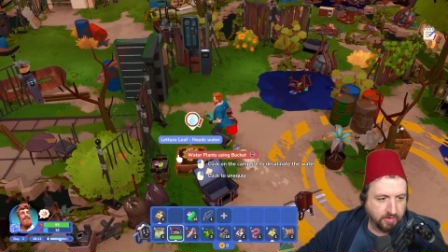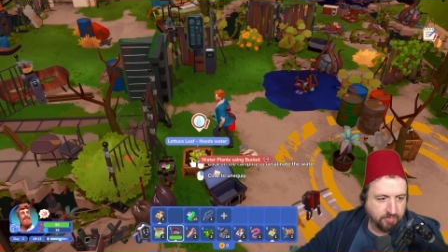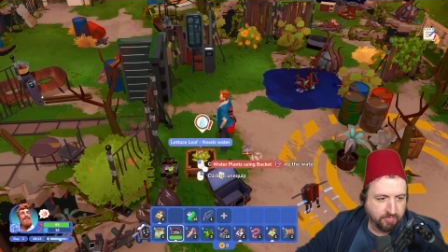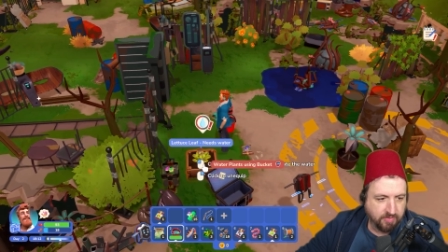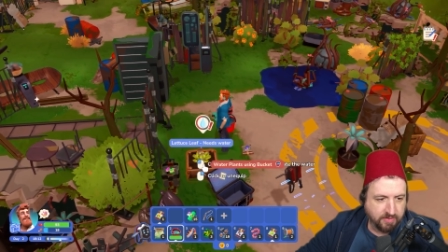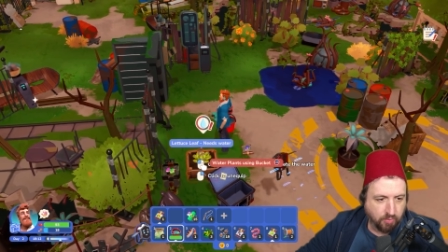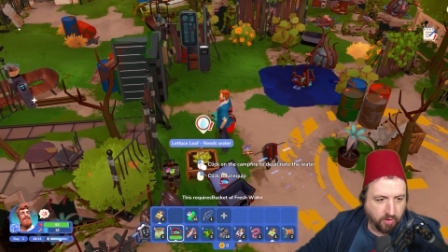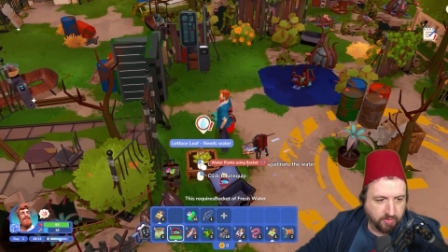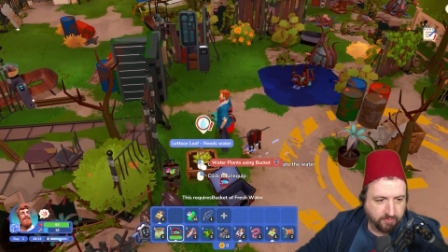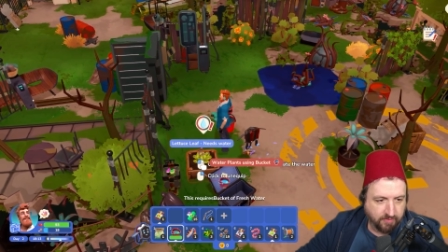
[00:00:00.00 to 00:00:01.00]
I need one
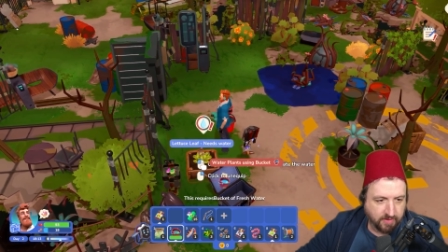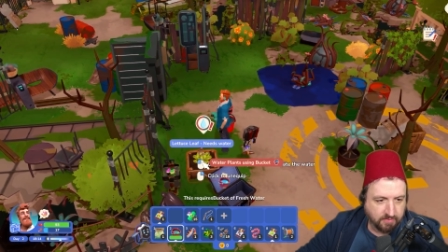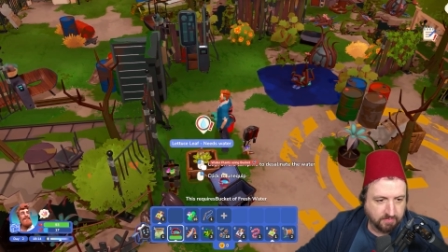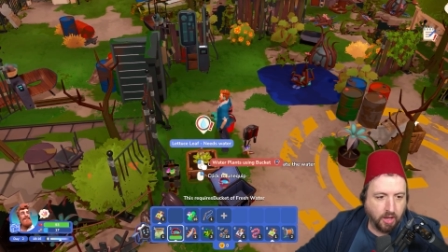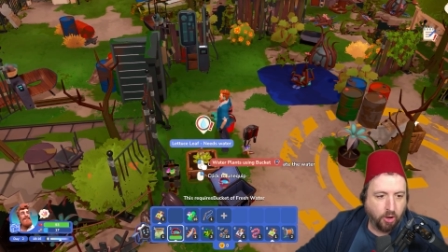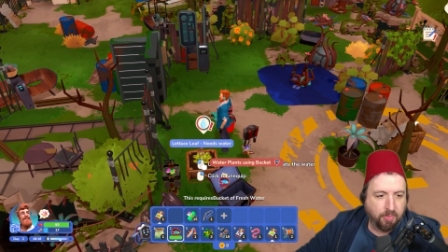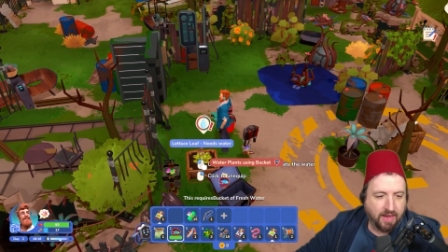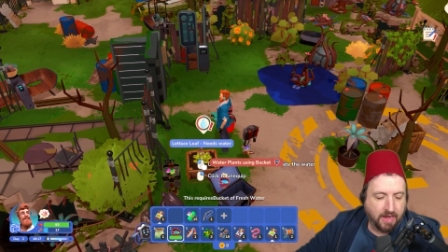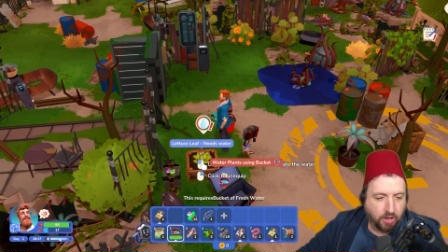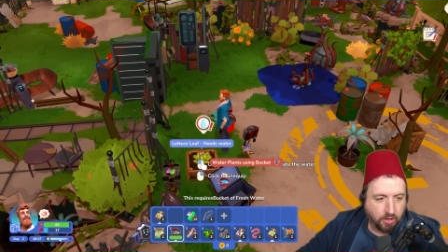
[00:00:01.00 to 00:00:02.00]
of these things. Oh, but
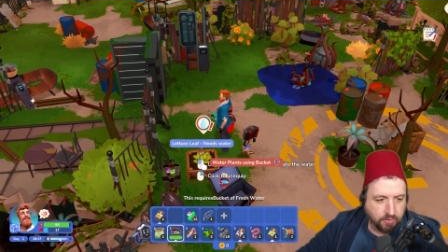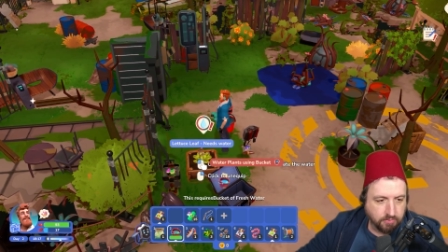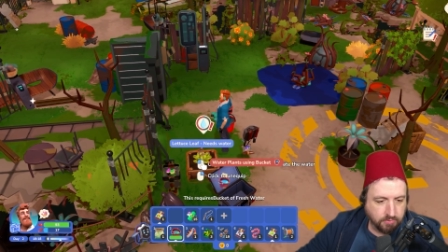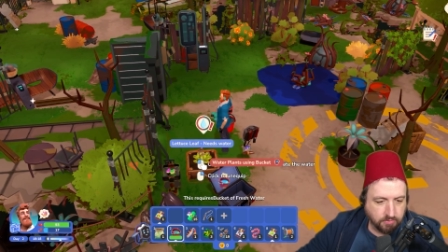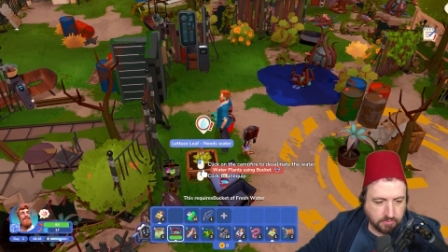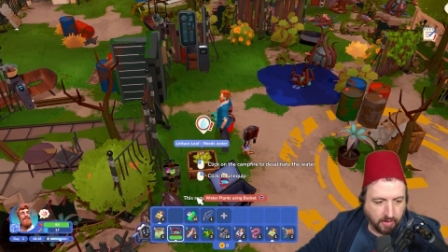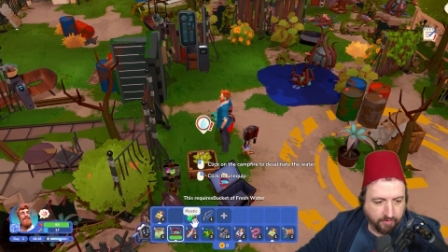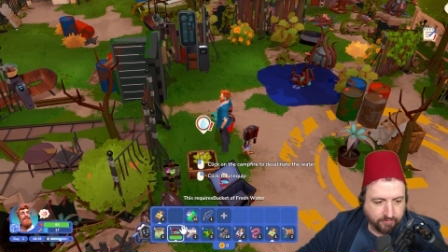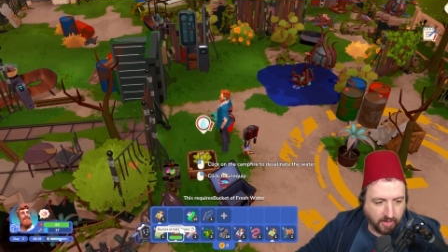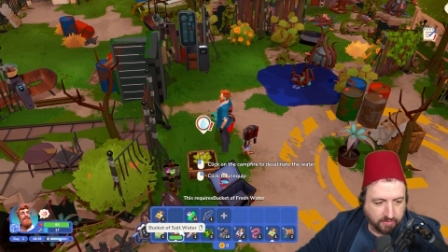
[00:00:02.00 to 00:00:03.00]
hang on.
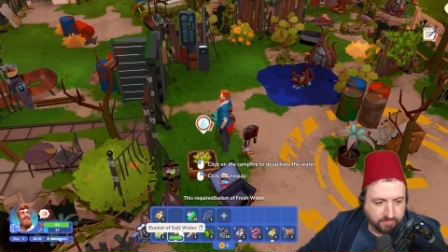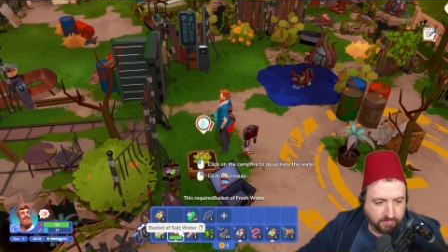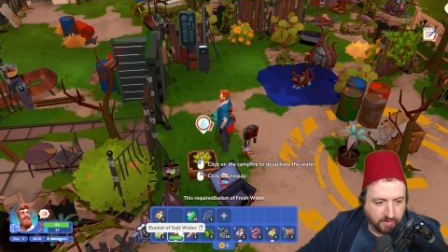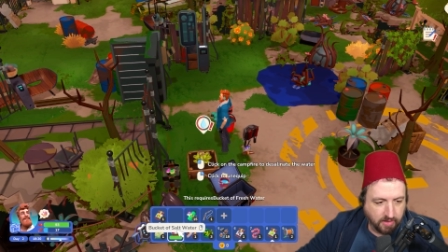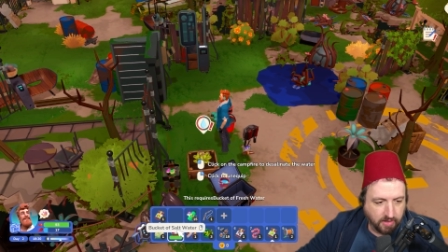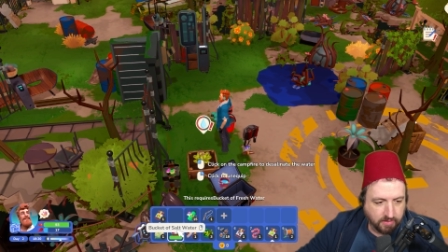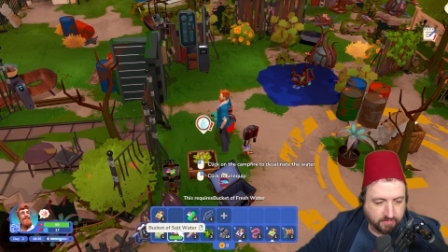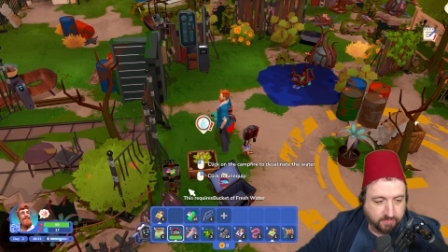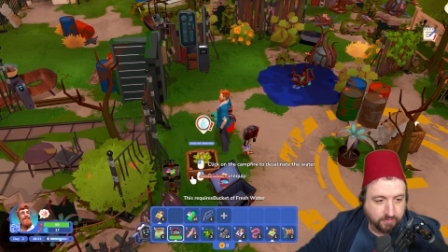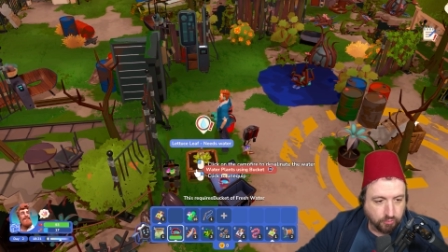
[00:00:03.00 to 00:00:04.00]
I've got
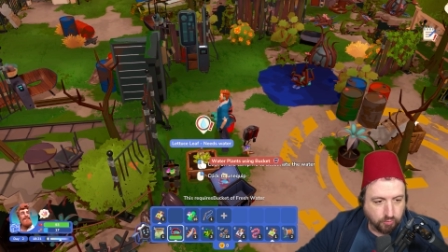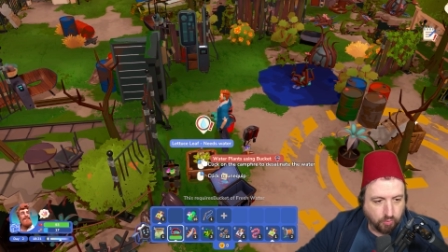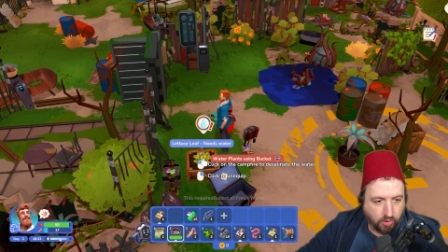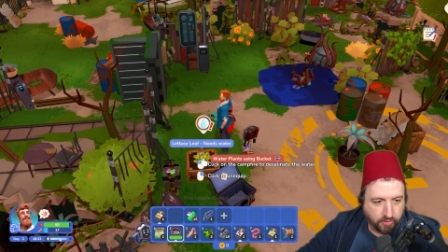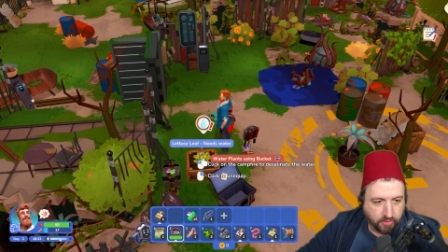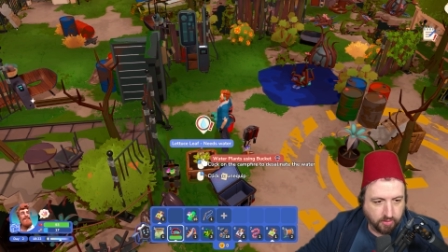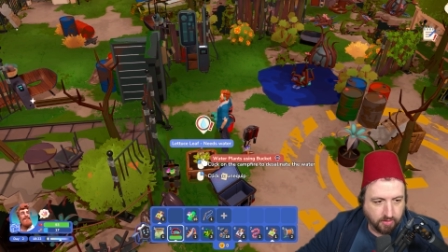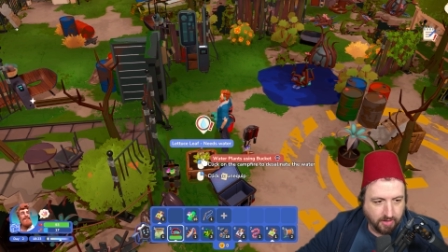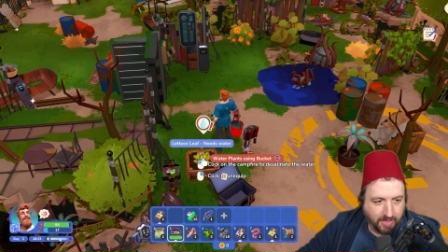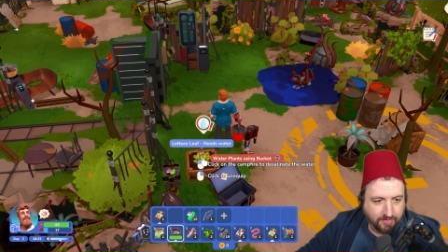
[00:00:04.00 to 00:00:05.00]
salt water
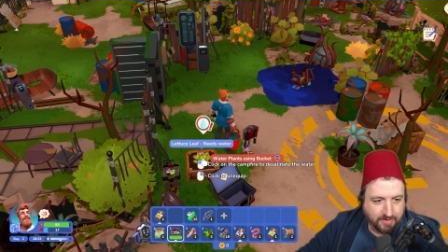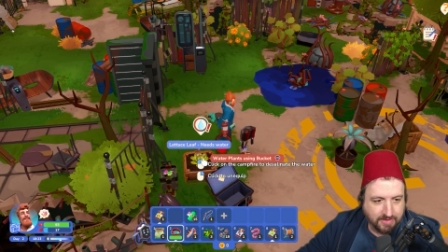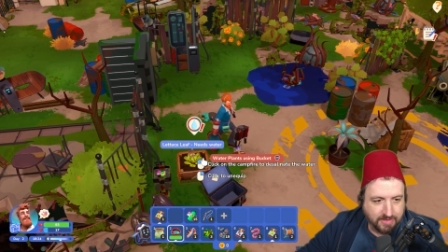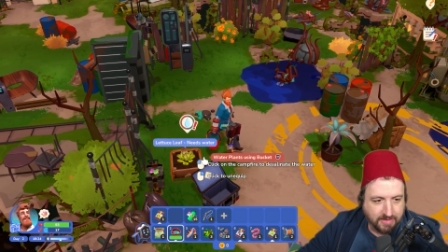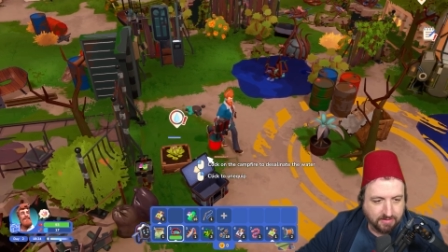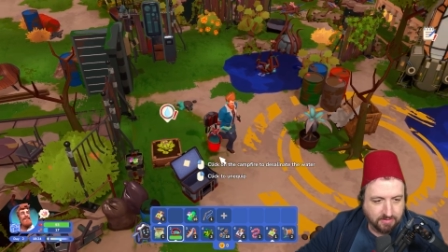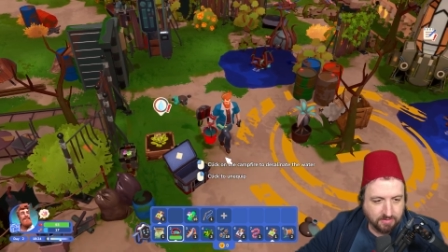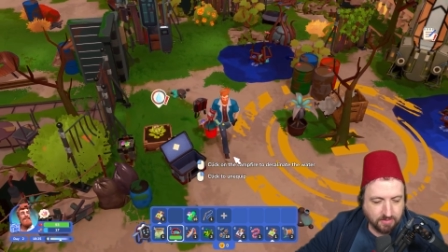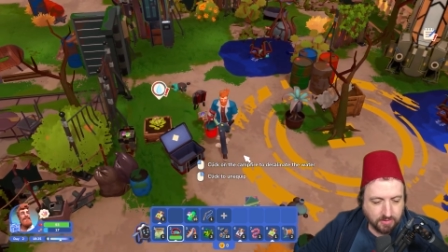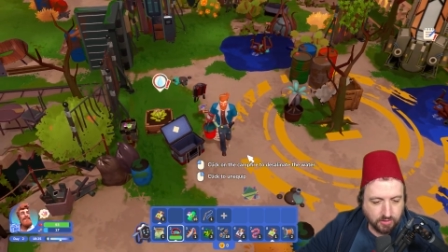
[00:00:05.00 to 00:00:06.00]
and they need
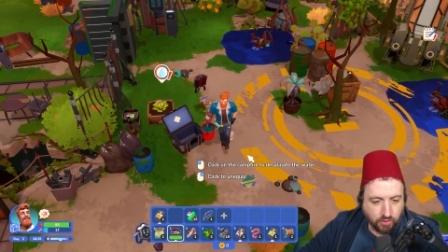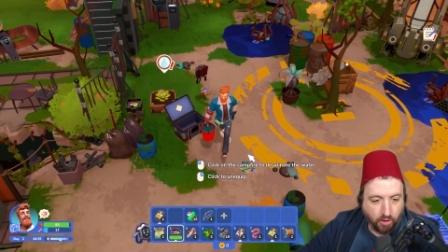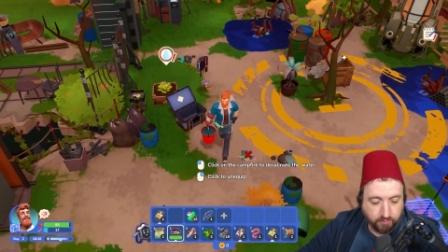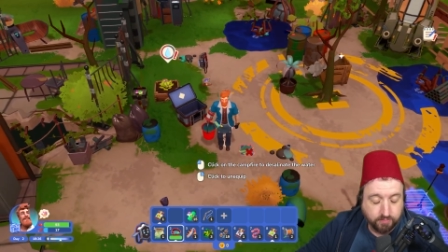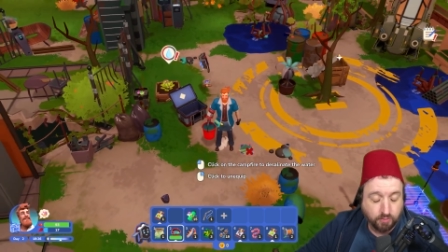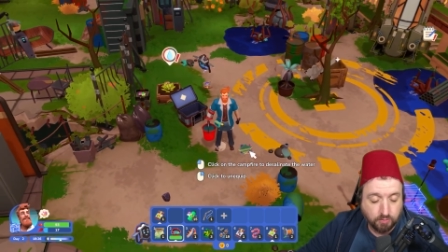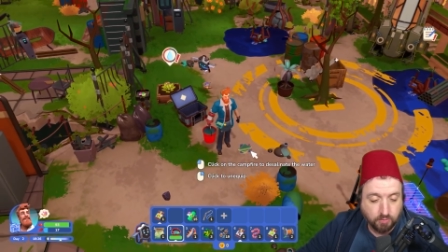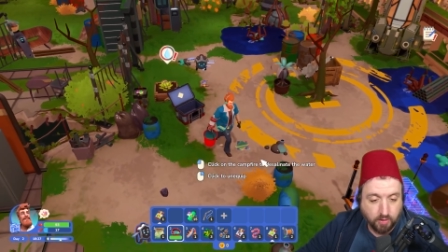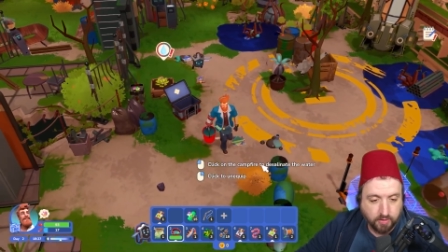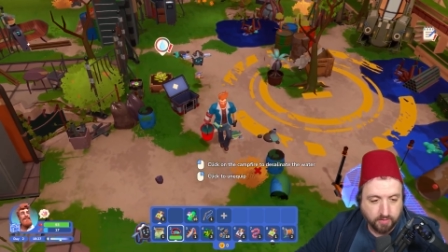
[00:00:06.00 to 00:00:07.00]
not salt
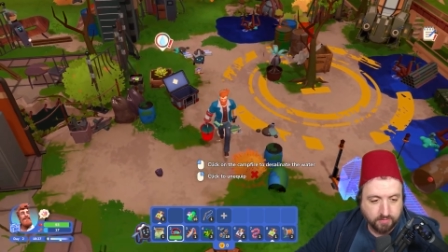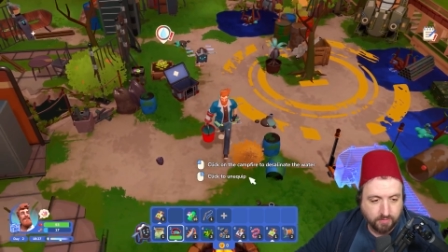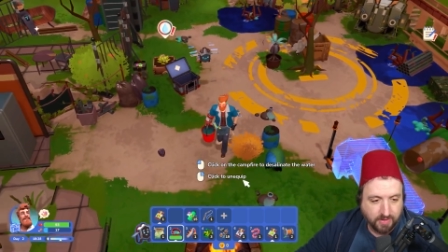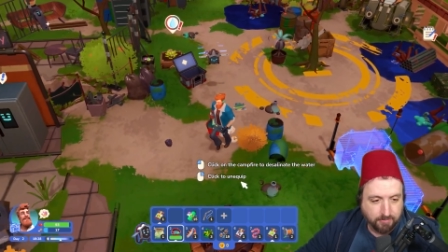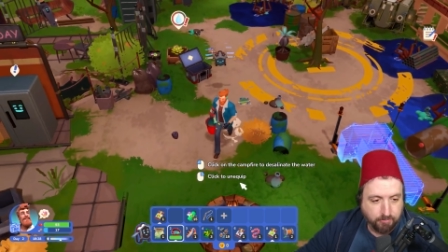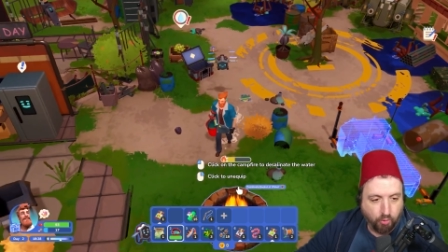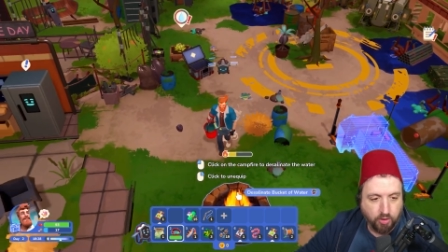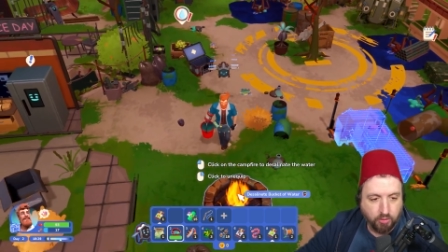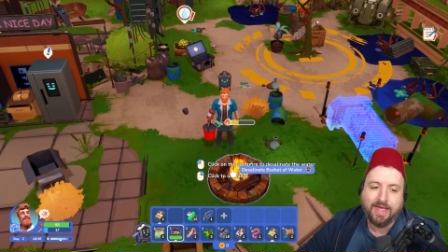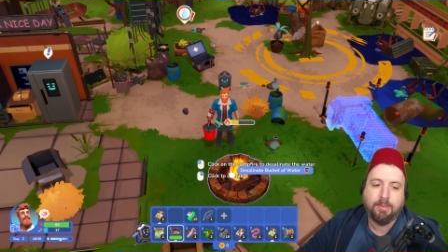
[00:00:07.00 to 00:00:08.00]
water. So I gotta
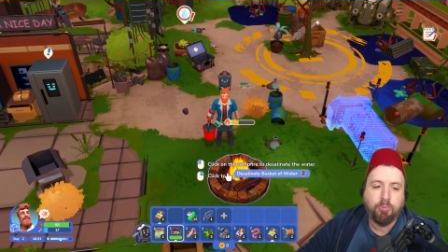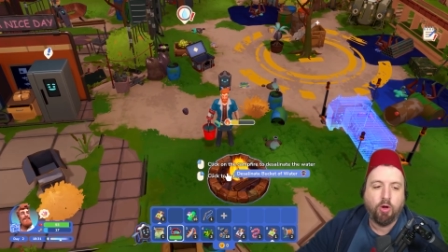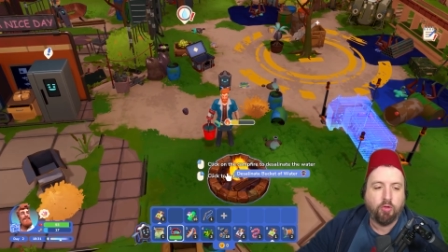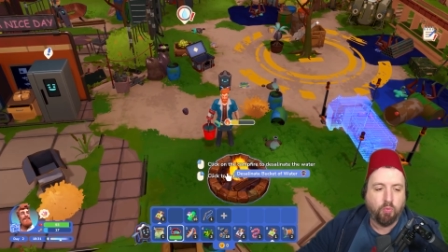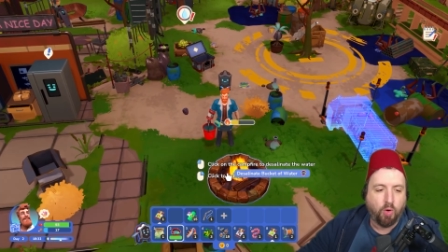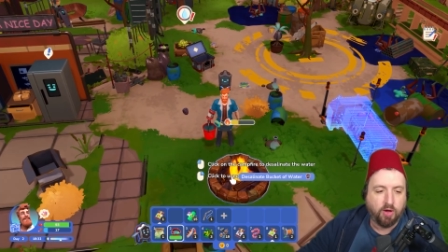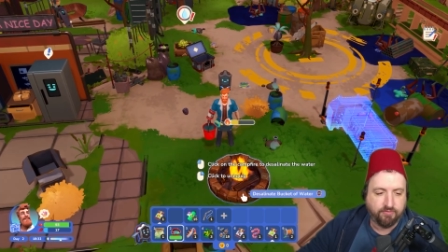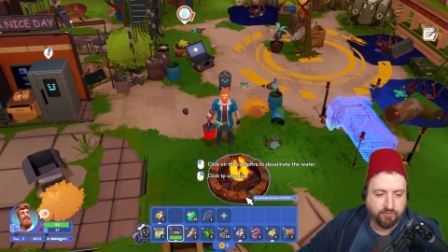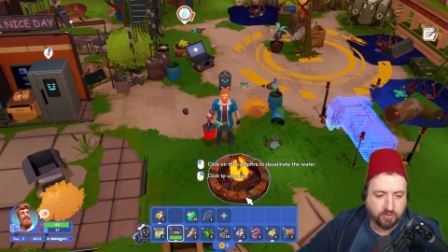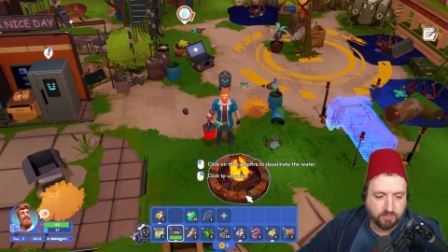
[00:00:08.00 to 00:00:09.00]
boil. Gotta boil the water
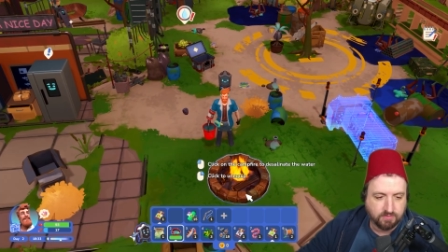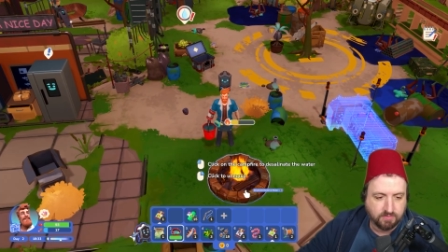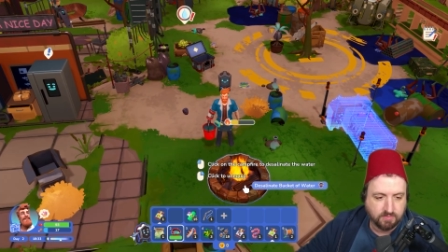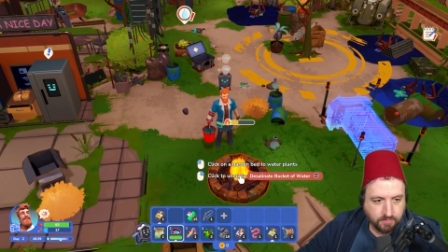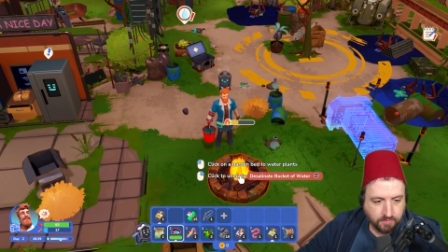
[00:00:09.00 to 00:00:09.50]
first.